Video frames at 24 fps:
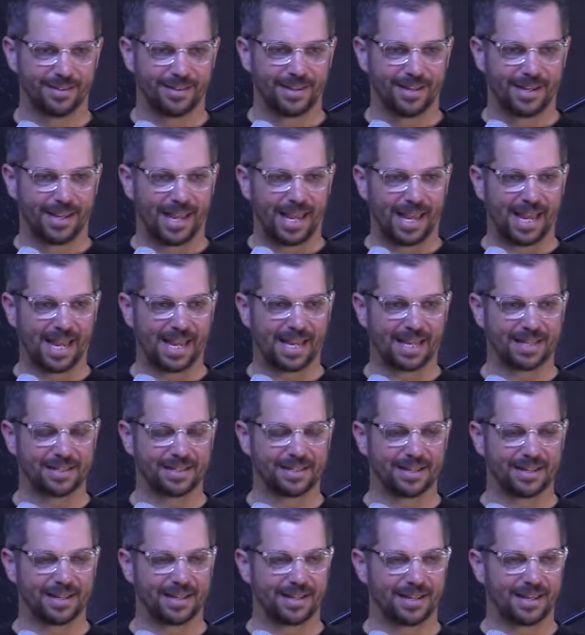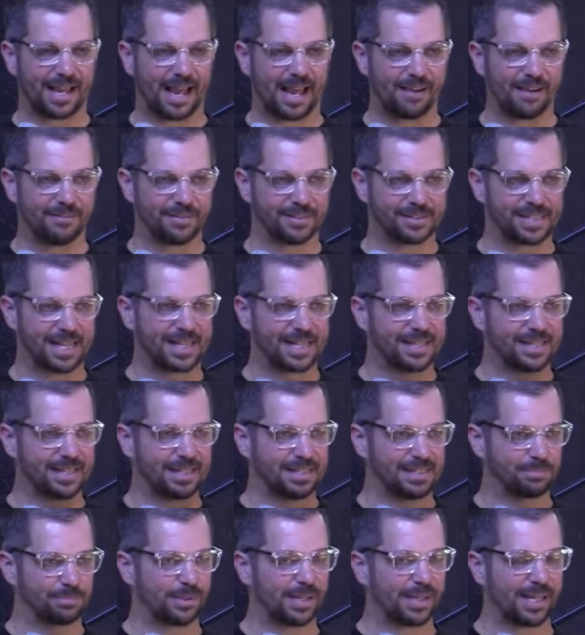And I was at
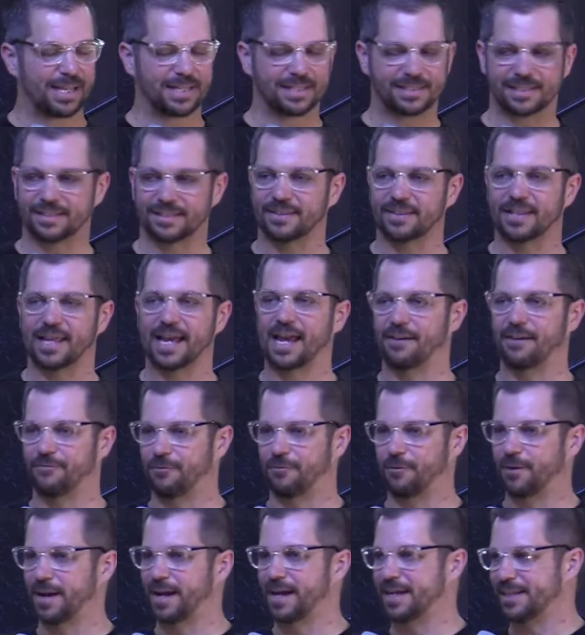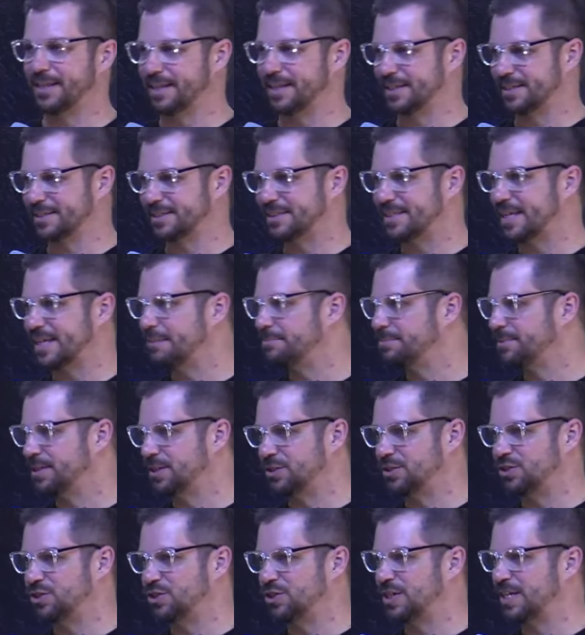this place in life where I had
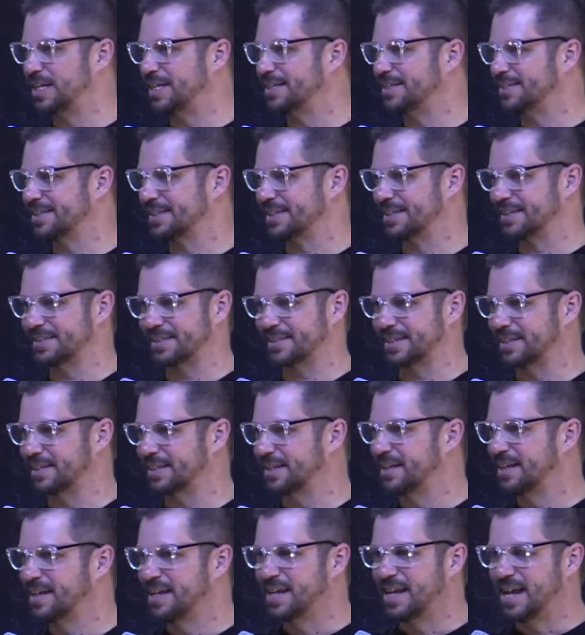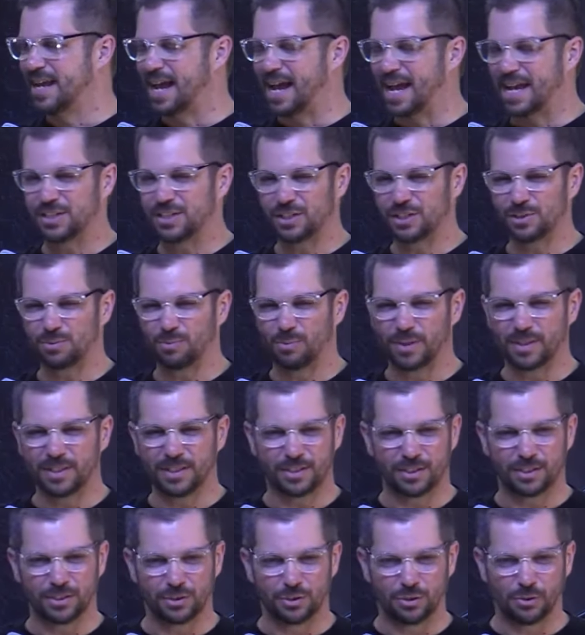accepted Jesus, and I just wanted
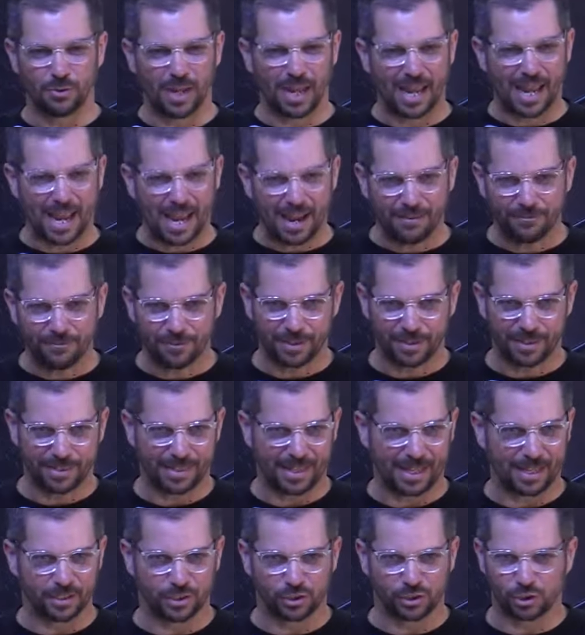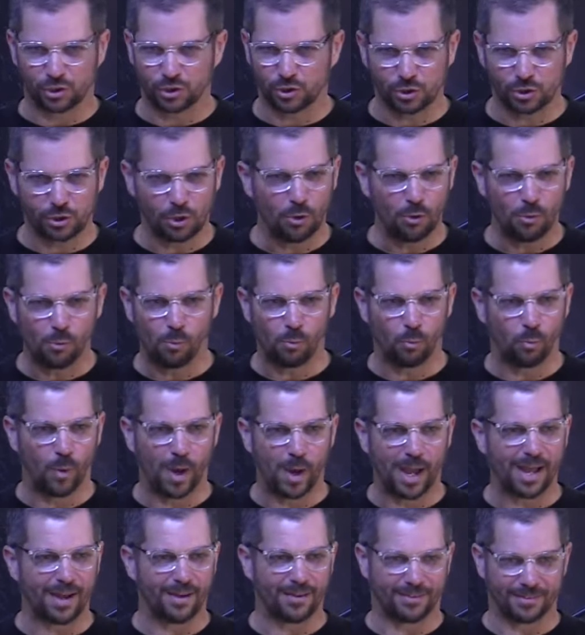to do everything so
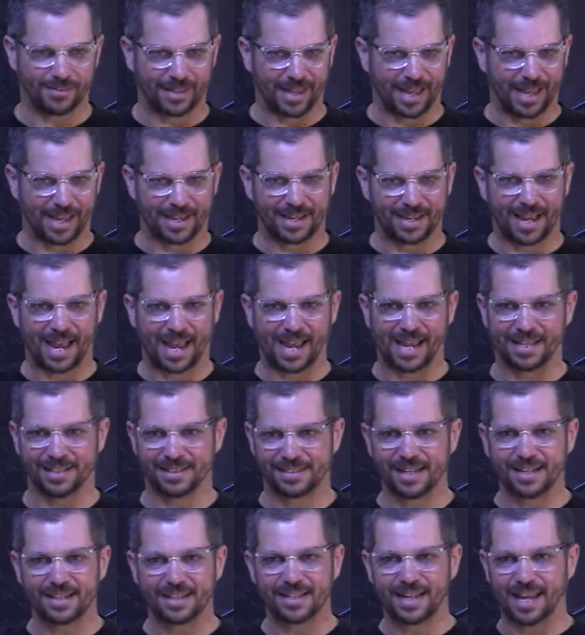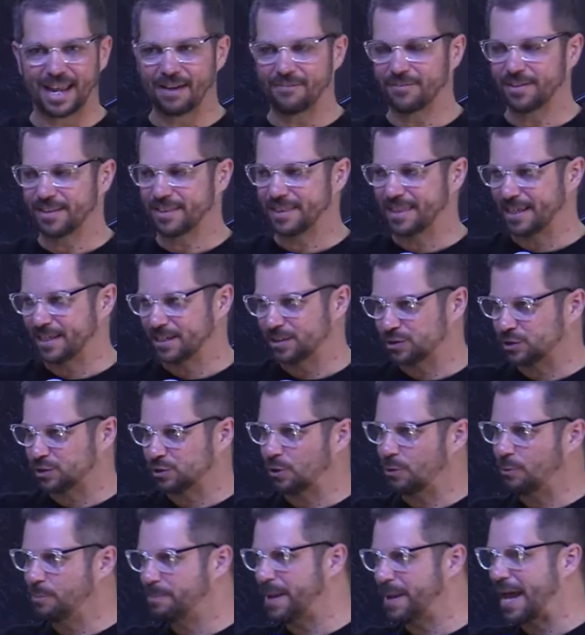well. Like, I had done everything
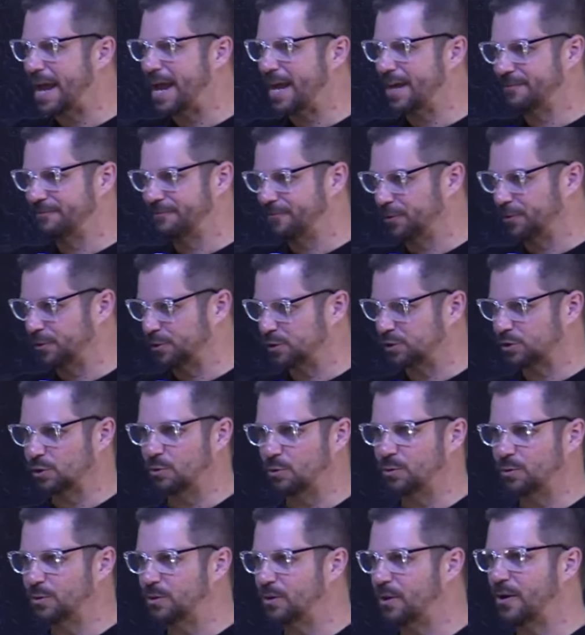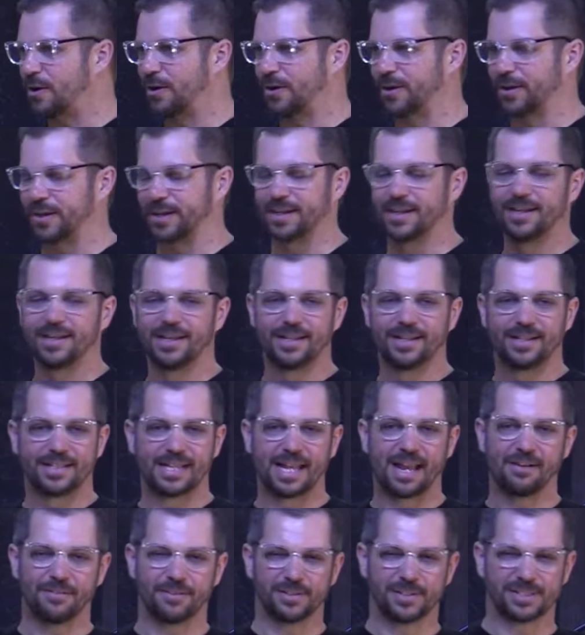so bad for so long.
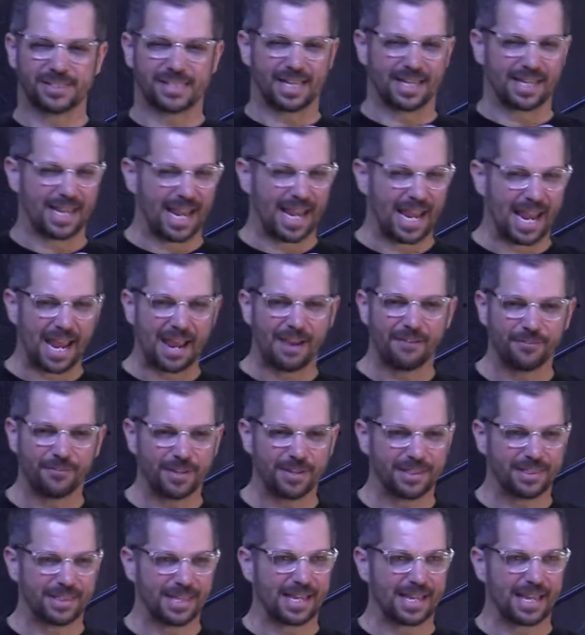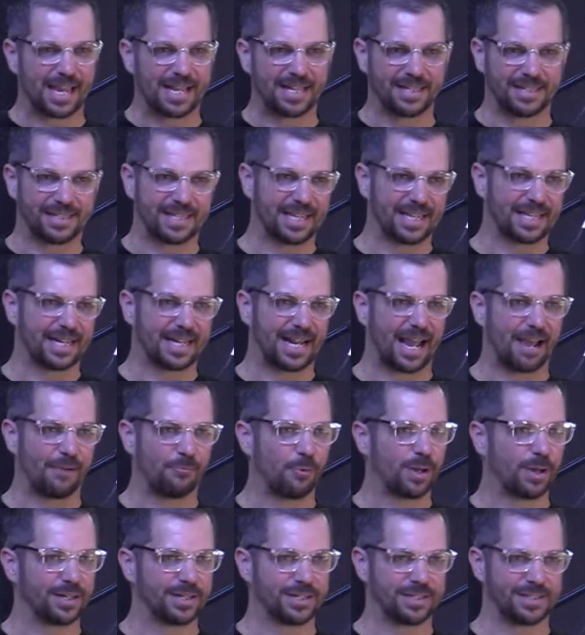Now it was like everything I did, I
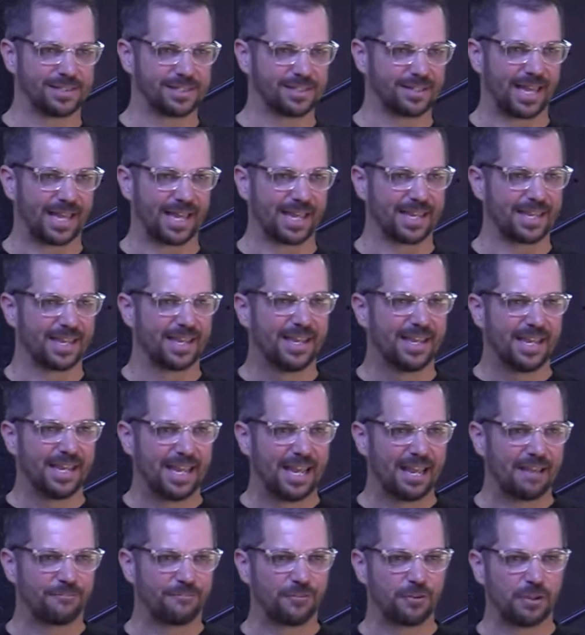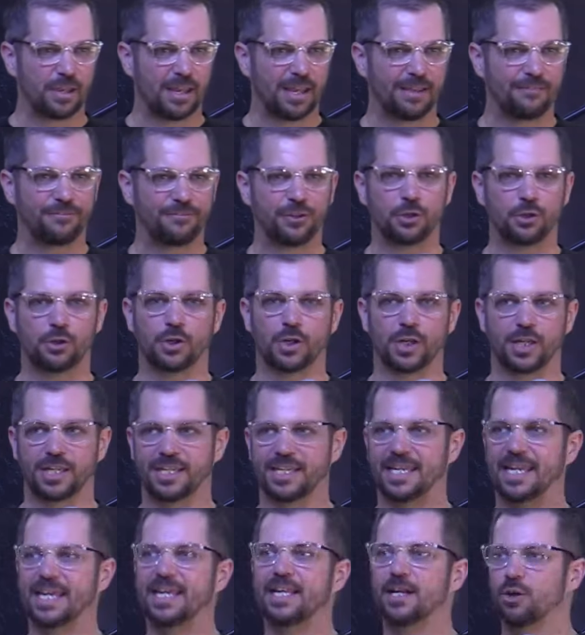wanted to, like, if, if you could
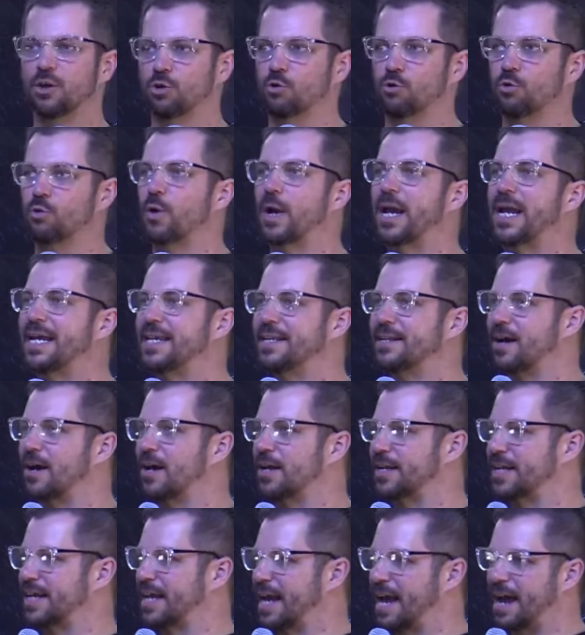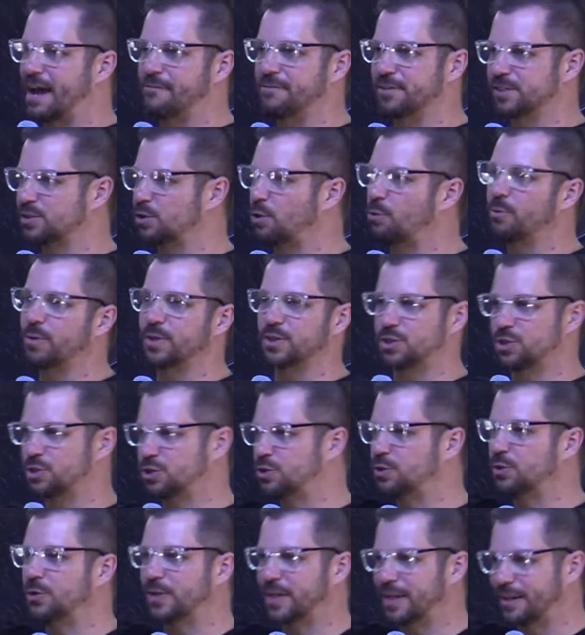get a grade on it, I was always
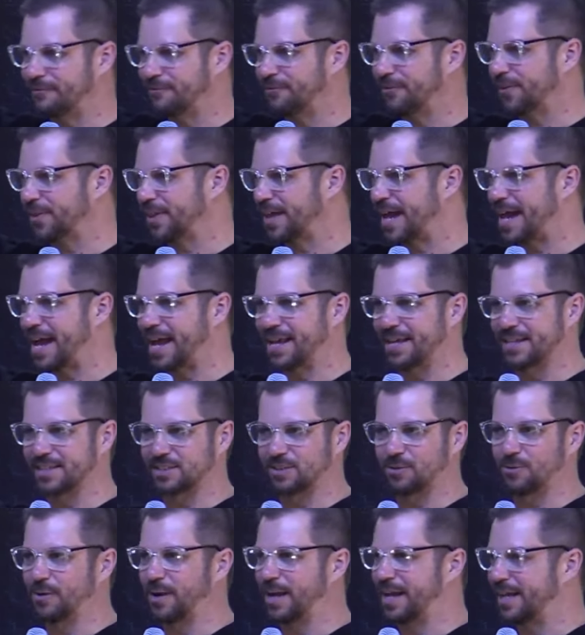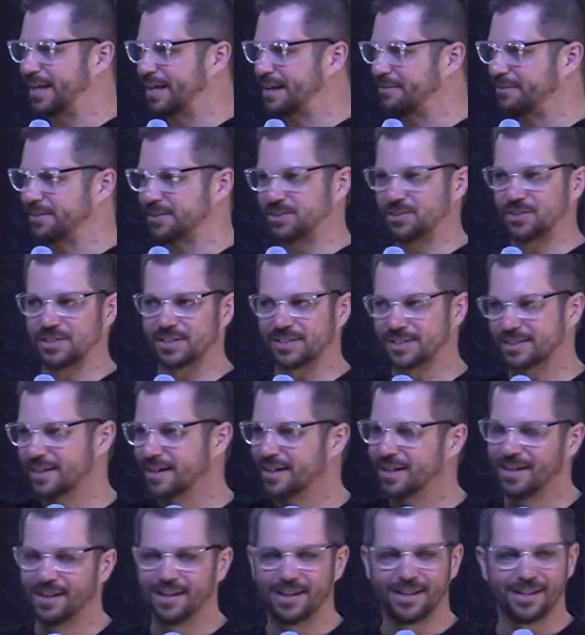shooting for the highest grade. I was just,
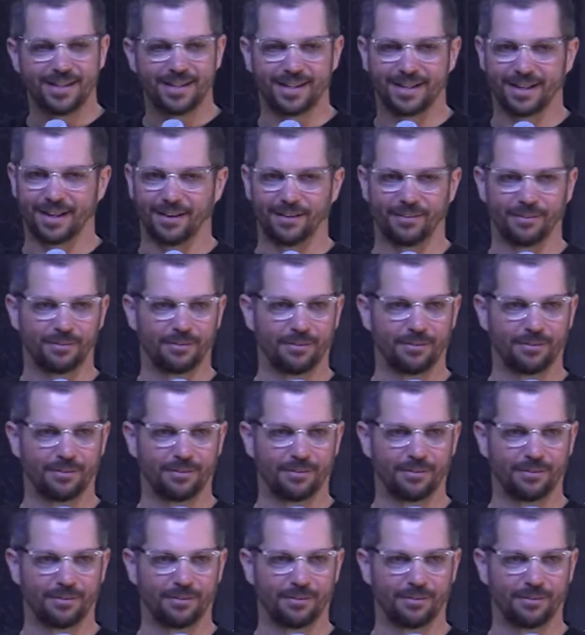you know,